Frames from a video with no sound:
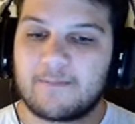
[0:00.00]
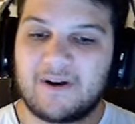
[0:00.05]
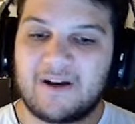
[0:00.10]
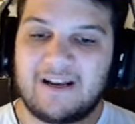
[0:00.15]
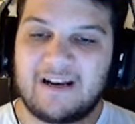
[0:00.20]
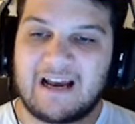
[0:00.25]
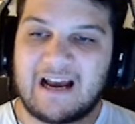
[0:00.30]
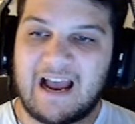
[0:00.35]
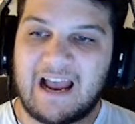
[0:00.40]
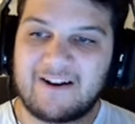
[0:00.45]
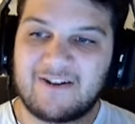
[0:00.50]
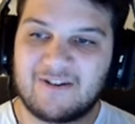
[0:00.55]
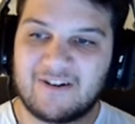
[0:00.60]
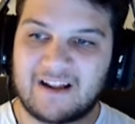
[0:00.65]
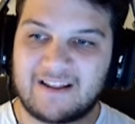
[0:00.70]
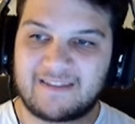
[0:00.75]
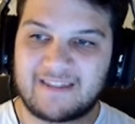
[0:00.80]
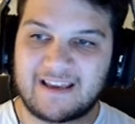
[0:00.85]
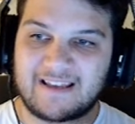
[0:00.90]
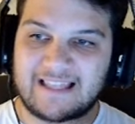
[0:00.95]
but I do
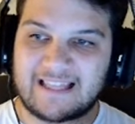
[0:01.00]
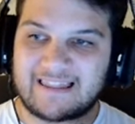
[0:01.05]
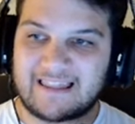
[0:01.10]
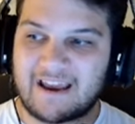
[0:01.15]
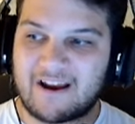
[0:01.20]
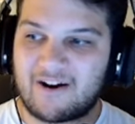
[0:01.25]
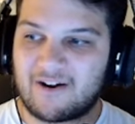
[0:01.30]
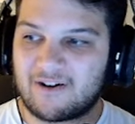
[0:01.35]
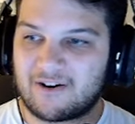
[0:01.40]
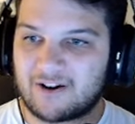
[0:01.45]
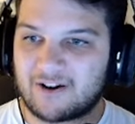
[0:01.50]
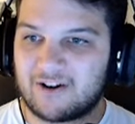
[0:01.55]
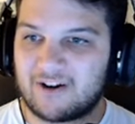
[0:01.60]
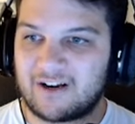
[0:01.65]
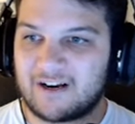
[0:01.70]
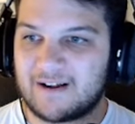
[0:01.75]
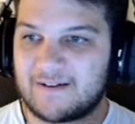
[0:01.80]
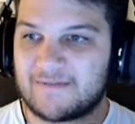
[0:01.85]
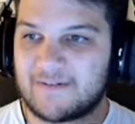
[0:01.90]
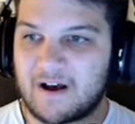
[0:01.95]
not think that they are good
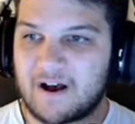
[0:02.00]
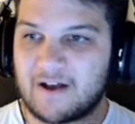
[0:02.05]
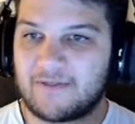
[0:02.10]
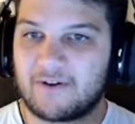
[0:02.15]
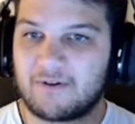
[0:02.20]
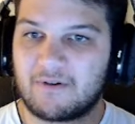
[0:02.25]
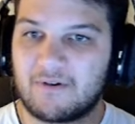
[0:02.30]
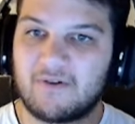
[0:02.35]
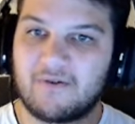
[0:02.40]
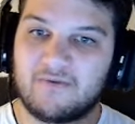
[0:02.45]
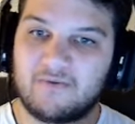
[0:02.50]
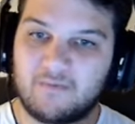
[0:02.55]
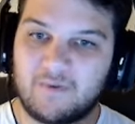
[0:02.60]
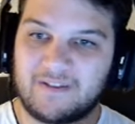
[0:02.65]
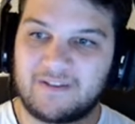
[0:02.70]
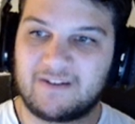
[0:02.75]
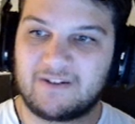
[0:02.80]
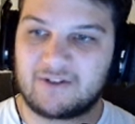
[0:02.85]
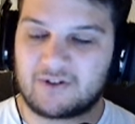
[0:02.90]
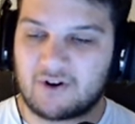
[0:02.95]
enough on their own
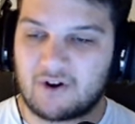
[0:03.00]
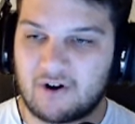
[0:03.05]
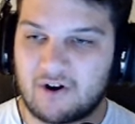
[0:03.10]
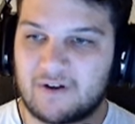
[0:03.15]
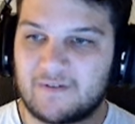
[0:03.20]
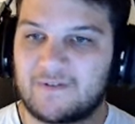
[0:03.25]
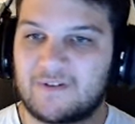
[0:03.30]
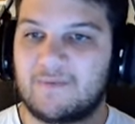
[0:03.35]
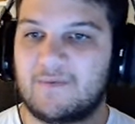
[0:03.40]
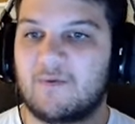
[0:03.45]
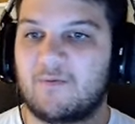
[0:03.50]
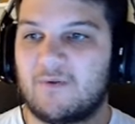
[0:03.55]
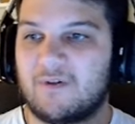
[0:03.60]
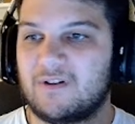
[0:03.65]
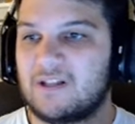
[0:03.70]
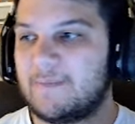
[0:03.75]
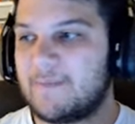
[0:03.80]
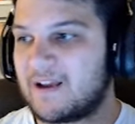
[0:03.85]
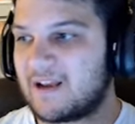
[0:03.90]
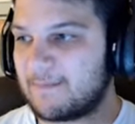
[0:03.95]
with this card for them to
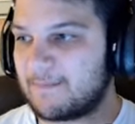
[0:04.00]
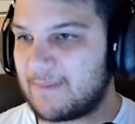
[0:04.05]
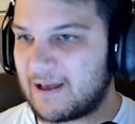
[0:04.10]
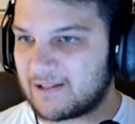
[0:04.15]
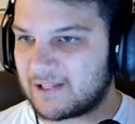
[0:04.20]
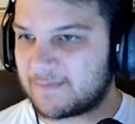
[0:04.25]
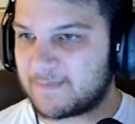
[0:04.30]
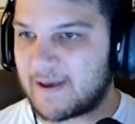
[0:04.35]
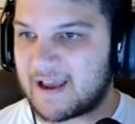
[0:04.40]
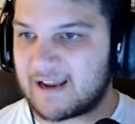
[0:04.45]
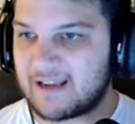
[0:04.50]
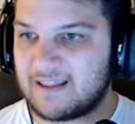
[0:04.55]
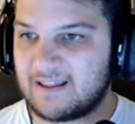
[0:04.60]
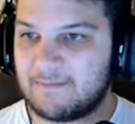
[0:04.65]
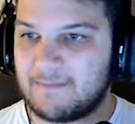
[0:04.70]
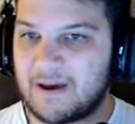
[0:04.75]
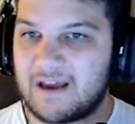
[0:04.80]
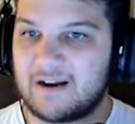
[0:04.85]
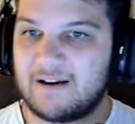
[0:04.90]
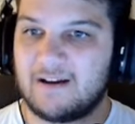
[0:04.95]
really make a bounce back in
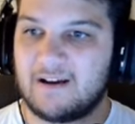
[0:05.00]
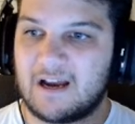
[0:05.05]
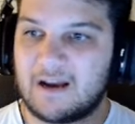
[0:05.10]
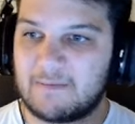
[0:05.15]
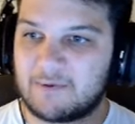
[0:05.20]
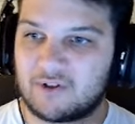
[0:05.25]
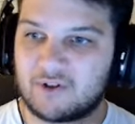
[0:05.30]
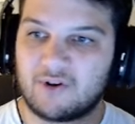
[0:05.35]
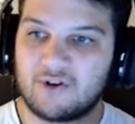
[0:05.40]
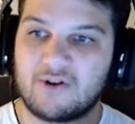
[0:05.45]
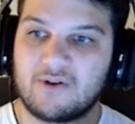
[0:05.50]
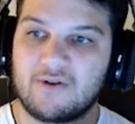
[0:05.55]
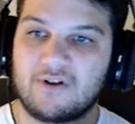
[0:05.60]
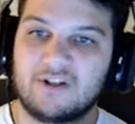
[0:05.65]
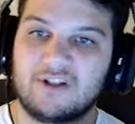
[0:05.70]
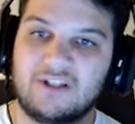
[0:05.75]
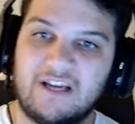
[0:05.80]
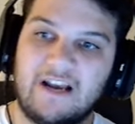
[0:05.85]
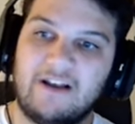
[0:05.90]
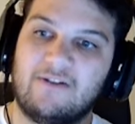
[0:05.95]
the meta. I'm sure you
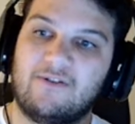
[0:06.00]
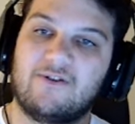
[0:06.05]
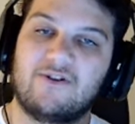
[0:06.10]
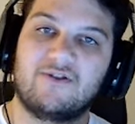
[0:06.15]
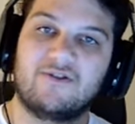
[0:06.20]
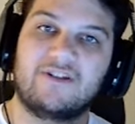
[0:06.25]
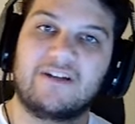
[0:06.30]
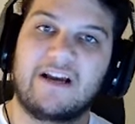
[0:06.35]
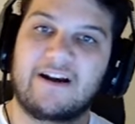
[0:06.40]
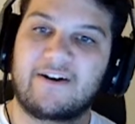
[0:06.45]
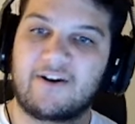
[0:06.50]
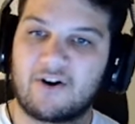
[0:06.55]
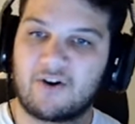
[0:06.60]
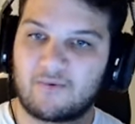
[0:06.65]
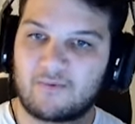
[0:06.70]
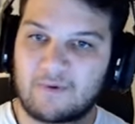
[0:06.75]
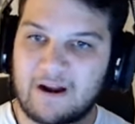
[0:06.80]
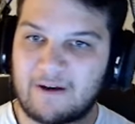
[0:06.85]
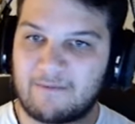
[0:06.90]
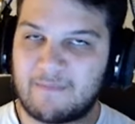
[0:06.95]
could tailor your deck
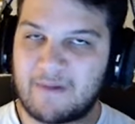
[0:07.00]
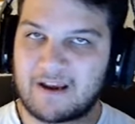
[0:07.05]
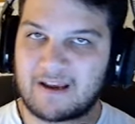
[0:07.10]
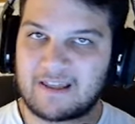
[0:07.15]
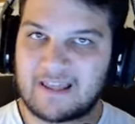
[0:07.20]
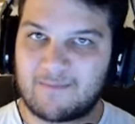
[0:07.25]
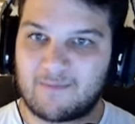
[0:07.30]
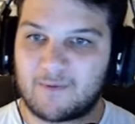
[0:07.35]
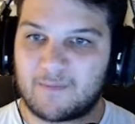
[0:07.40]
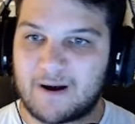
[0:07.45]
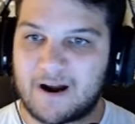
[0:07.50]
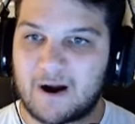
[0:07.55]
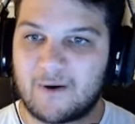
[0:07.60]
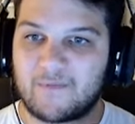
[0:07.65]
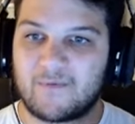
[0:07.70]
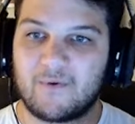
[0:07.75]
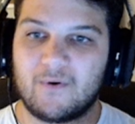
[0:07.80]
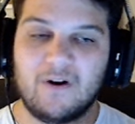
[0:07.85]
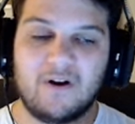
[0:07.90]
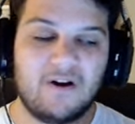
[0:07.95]
around making them more
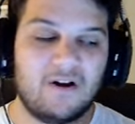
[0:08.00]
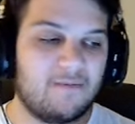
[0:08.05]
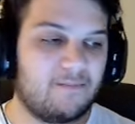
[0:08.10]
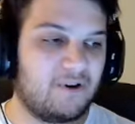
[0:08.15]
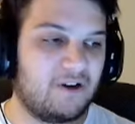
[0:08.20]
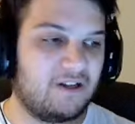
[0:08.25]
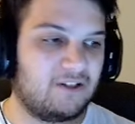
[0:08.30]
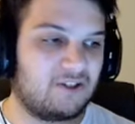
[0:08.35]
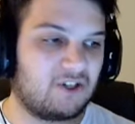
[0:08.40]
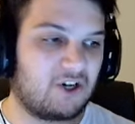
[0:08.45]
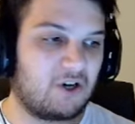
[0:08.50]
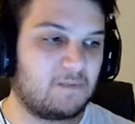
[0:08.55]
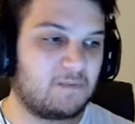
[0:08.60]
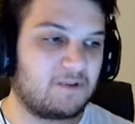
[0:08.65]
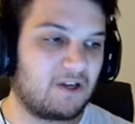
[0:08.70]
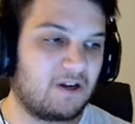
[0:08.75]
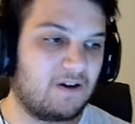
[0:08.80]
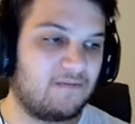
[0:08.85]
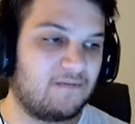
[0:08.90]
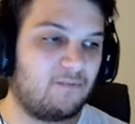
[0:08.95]
powerful, but in
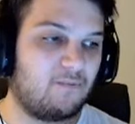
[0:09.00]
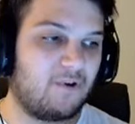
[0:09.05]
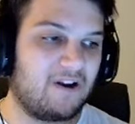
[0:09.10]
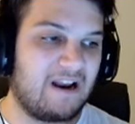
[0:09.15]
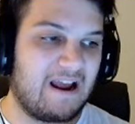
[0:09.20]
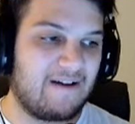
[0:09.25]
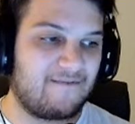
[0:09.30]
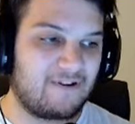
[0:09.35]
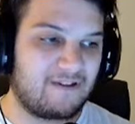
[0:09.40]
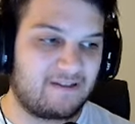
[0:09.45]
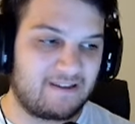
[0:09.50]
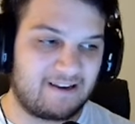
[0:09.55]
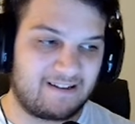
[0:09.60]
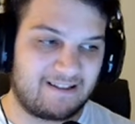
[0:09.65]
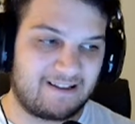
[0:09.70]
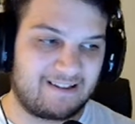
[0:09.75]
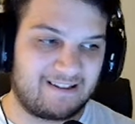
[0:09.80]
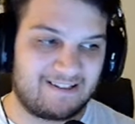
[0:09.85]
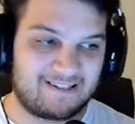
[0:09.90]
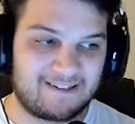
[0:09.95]
terms of what everything
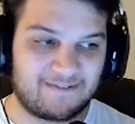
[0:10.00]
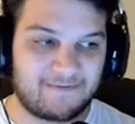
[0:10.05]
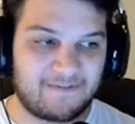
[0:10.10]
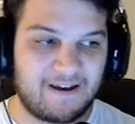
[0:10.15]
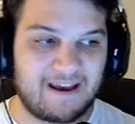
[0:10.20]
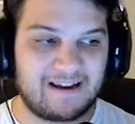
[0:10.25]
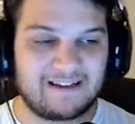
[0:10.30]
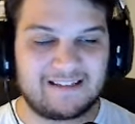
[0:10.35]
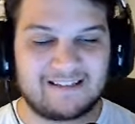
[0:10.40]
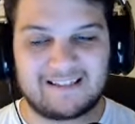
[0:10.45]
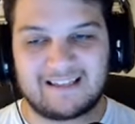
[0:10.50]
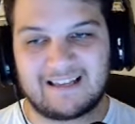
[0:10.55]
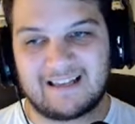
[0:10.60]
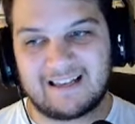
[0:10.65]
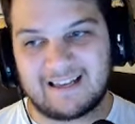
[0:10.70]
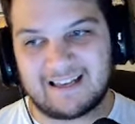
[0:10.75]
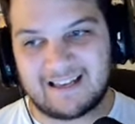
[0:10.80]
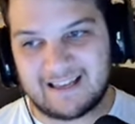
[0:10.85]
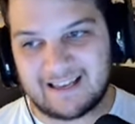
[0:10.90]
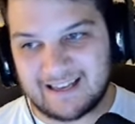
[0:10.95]
that this affects,
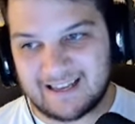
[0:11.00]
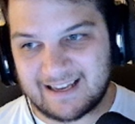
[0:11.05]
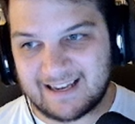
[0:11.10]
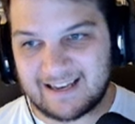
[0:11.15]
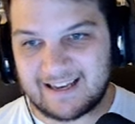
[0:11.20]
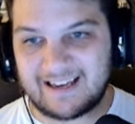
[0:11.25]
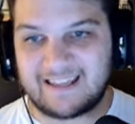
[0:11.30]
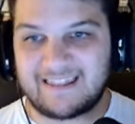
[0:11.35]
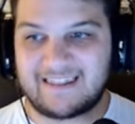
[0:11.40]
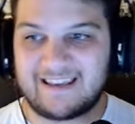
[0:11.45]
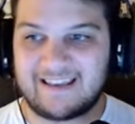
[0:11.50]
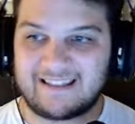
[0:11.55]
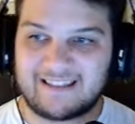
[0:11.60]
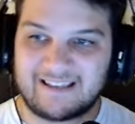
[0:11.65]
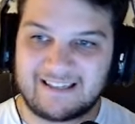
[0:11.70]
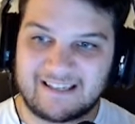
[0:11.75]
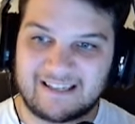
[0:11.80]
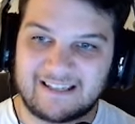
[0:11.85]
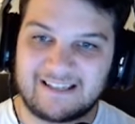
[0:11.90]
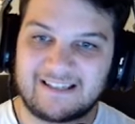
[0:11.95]
I think
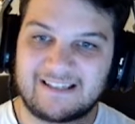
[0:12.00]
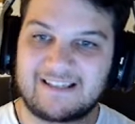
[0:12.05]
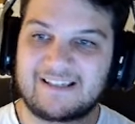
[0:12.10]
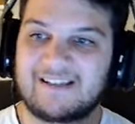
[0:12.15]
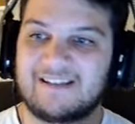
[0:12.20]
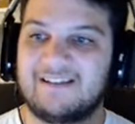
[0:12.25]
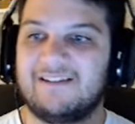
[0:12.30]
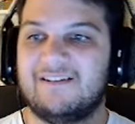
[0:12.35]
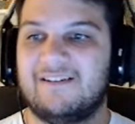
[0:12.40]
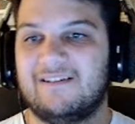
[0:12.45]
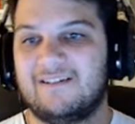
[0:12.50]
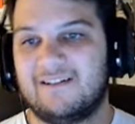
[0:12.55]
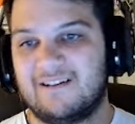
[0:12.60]
this is